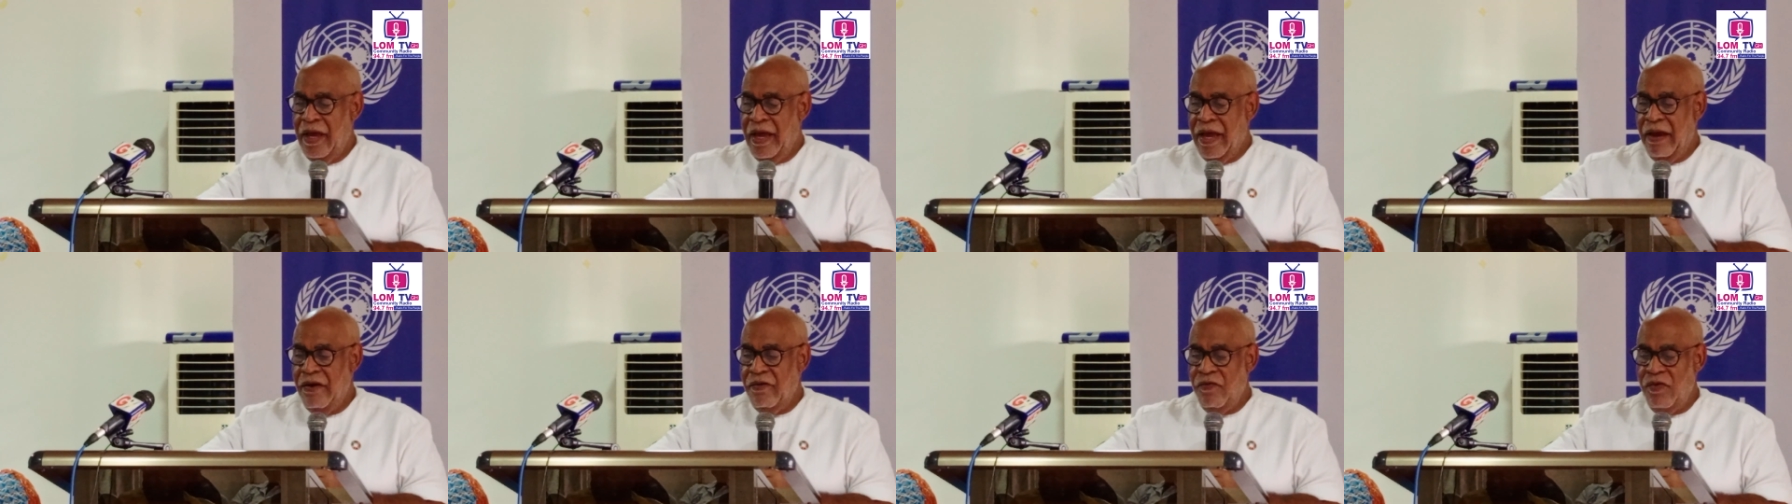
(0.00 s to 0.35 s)

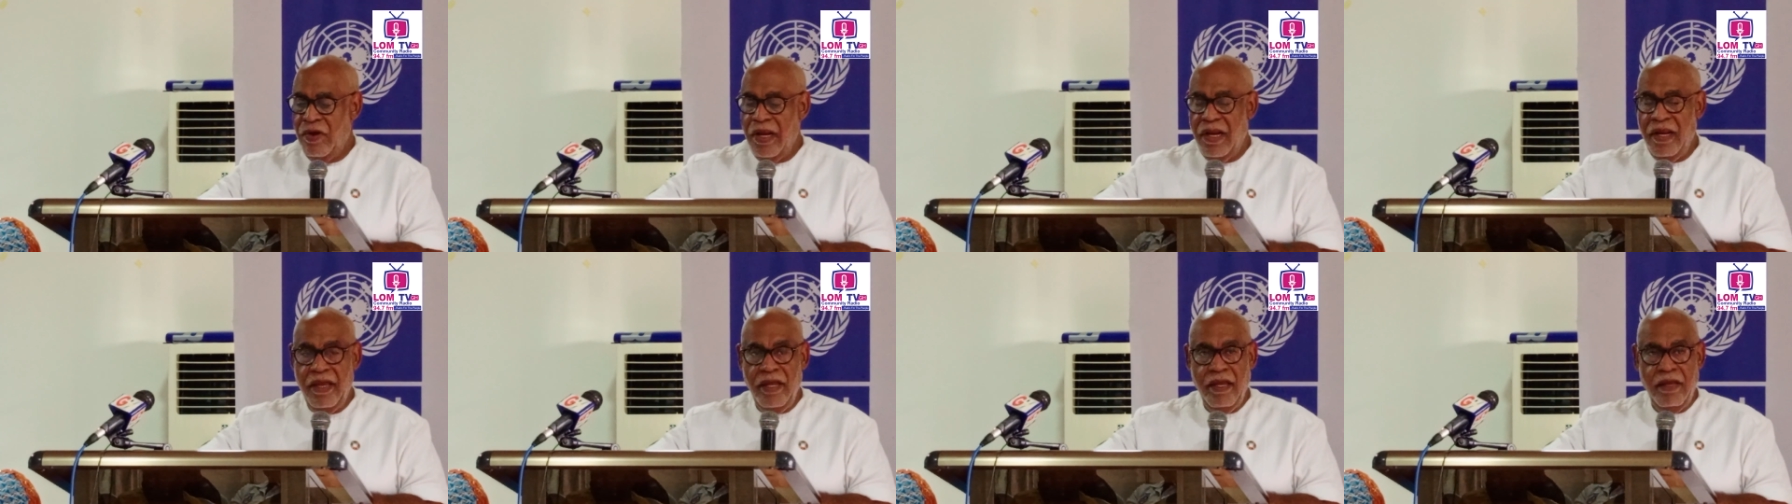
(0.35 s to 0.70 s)
And
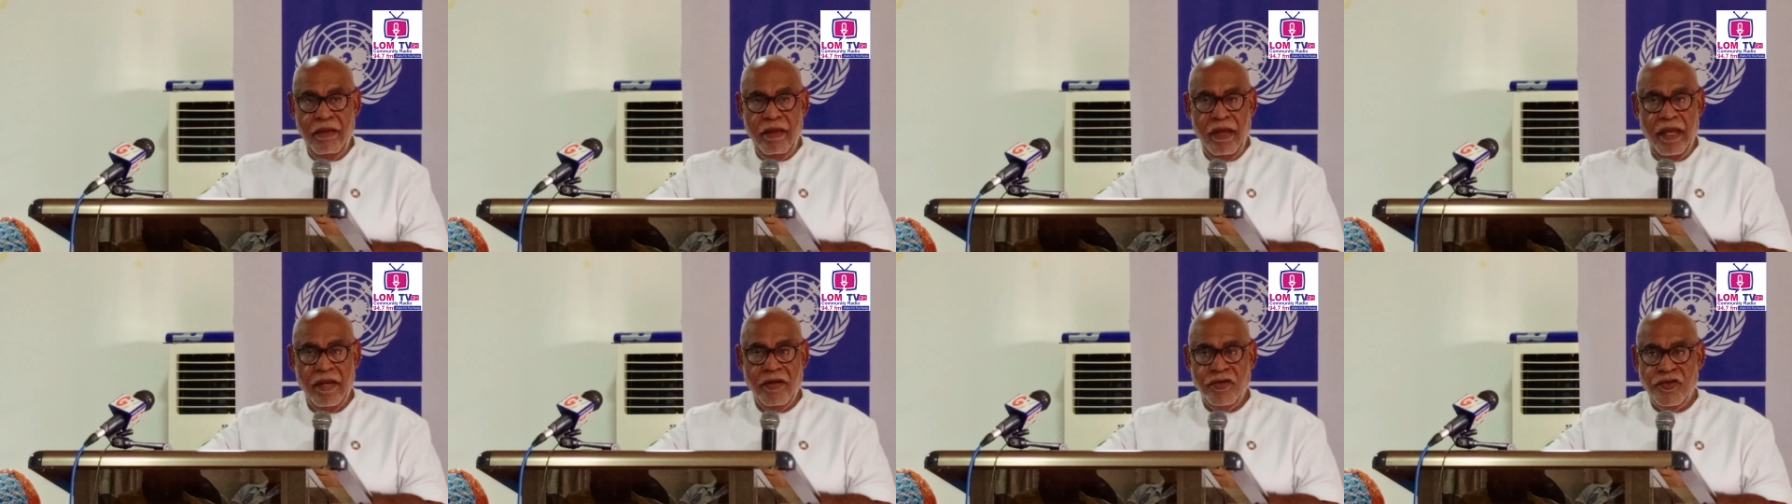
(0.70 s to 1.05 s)

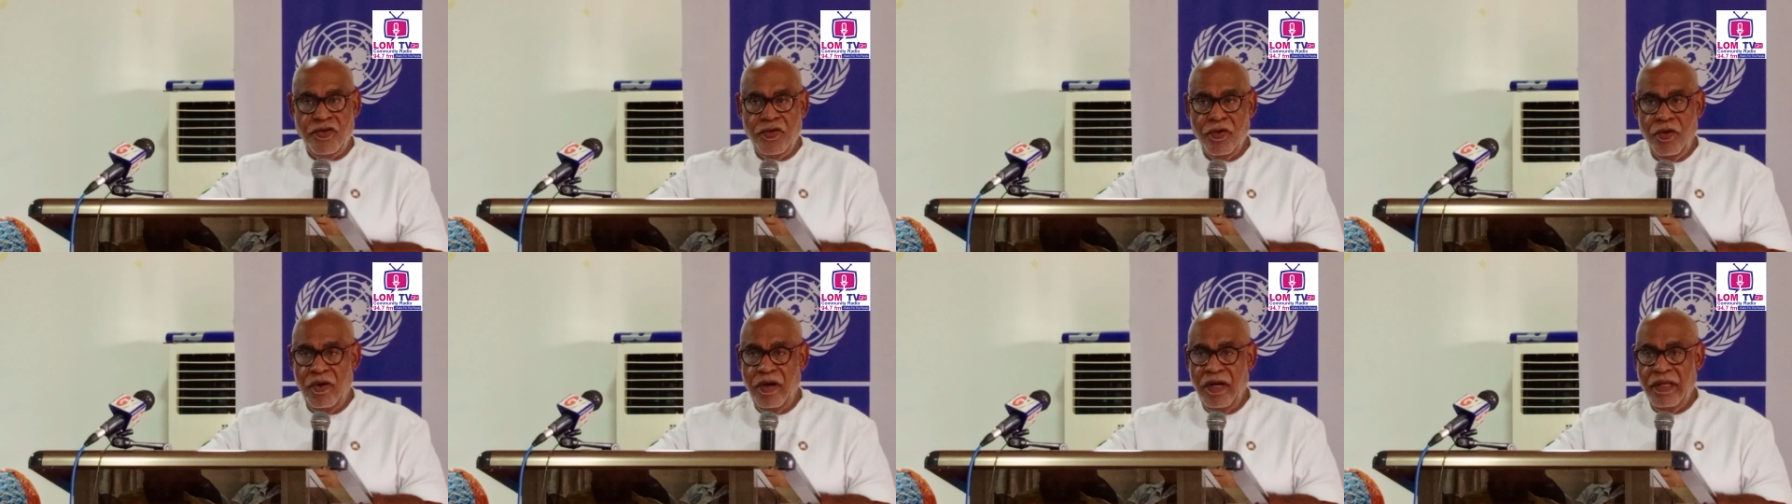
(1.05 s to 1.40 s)
really
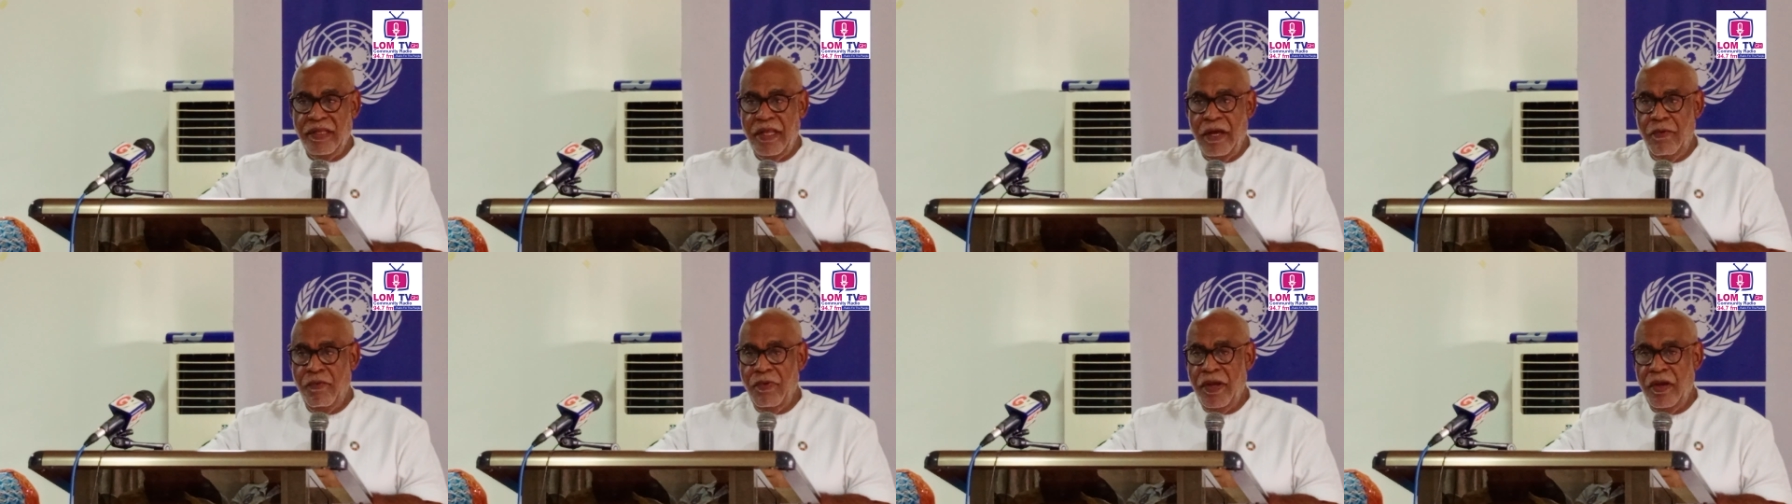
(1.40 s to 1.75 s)
ensuring
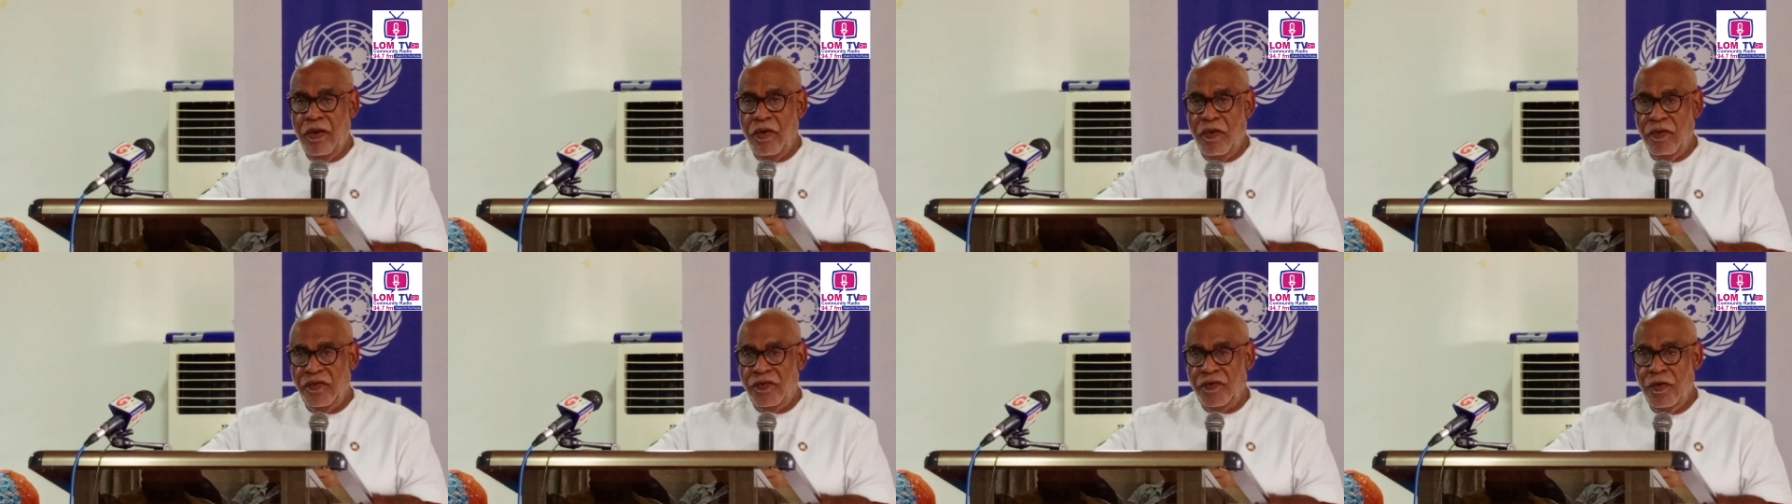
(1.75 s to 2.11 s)
that we
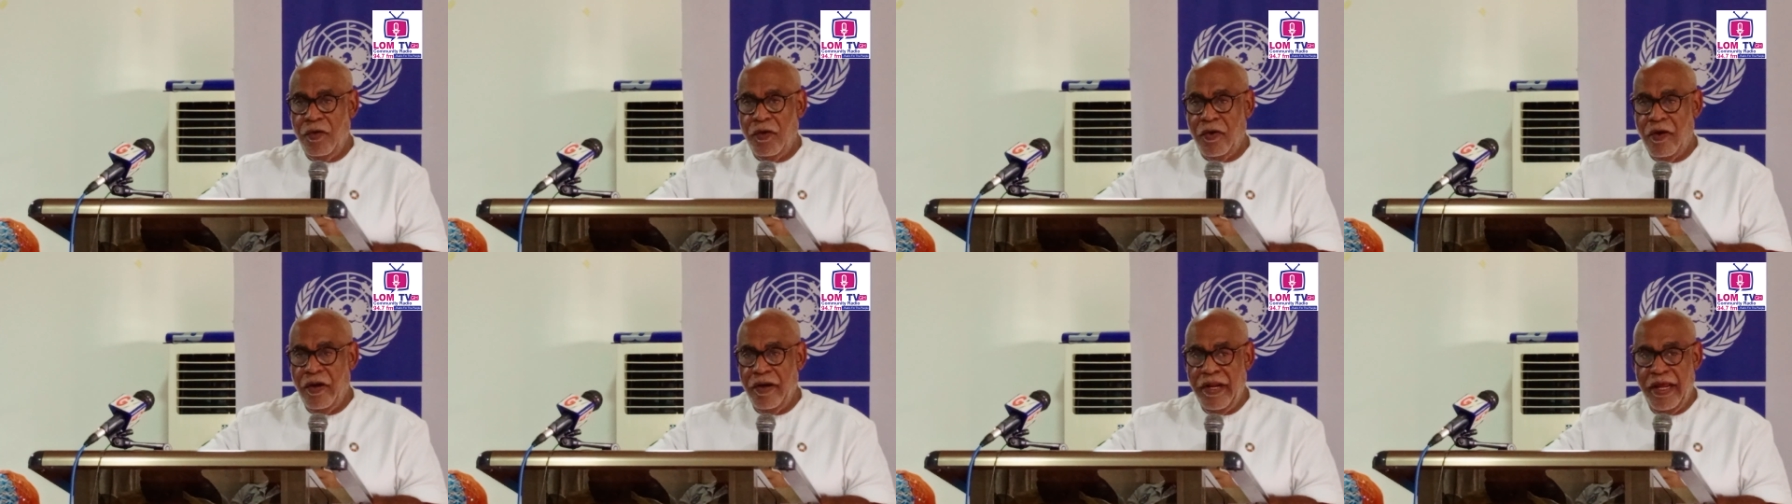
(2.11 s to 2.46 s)

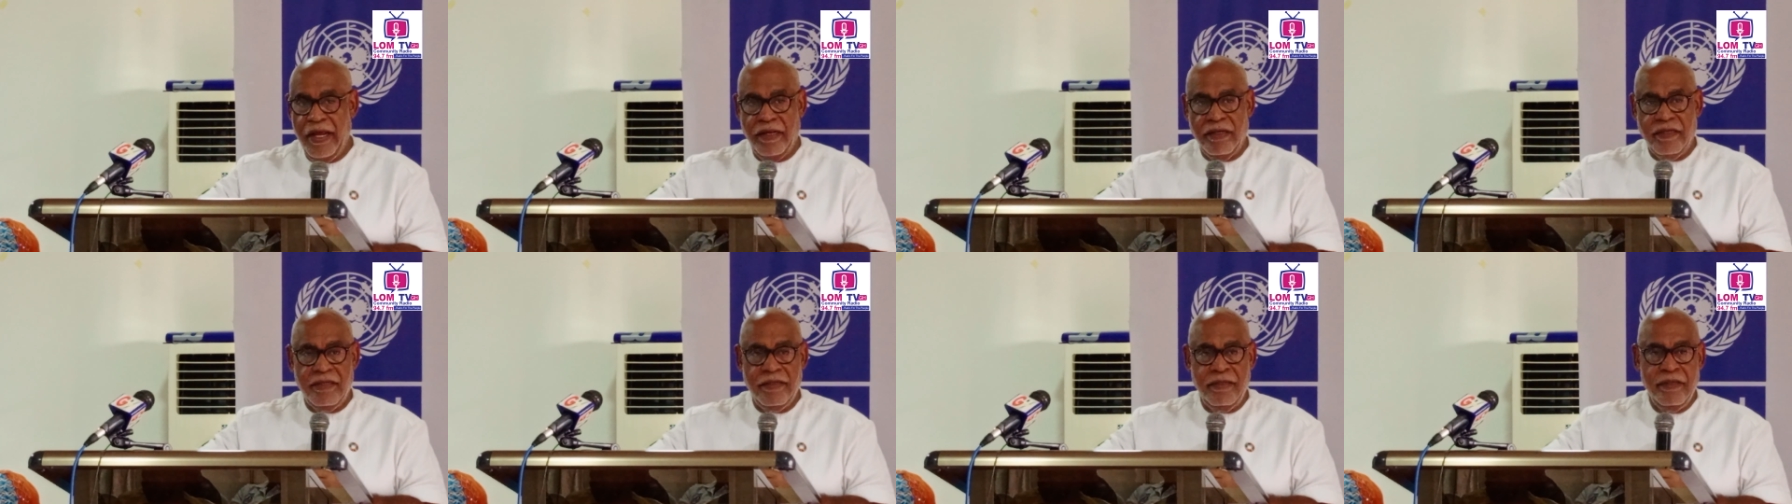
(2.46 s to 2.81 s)
also
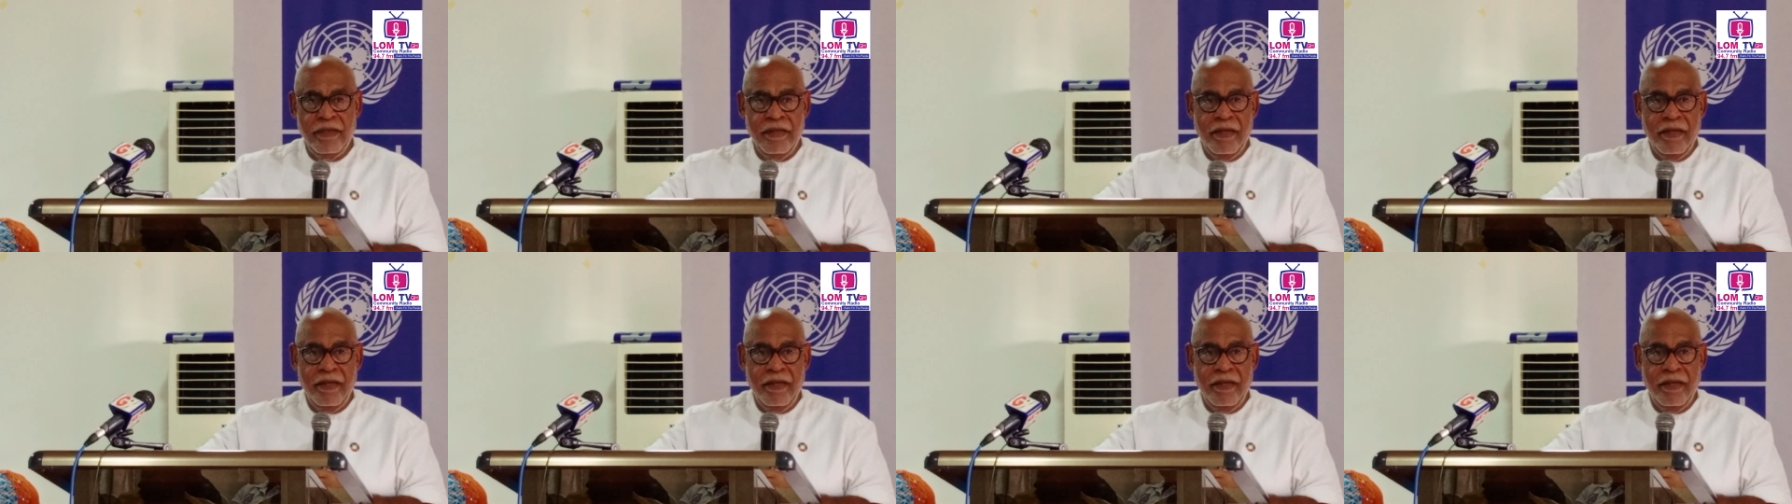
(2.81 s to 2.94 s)
connect.